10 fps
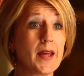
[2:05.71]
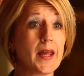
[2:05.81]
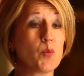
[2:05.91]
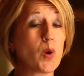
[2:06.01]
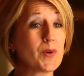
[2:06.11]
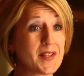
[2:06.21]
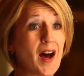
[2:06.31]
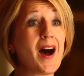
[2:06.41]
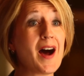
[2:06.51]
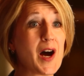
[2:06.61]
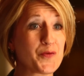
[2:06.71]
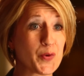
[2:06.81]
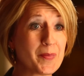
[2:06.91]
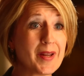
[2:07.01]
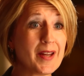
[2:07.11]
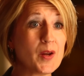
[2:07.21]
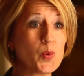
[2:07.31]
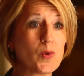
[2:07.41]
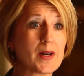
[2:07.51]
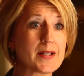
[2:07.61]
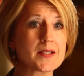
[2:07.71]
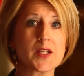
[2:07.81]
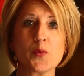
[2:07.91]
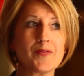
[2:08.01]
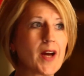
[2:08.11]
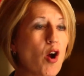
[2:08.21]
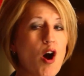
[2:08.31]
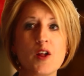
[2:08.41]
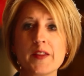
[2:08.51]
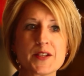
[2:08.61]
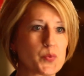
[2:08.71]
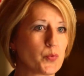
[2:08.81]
And what was the aha for me was, we've got all these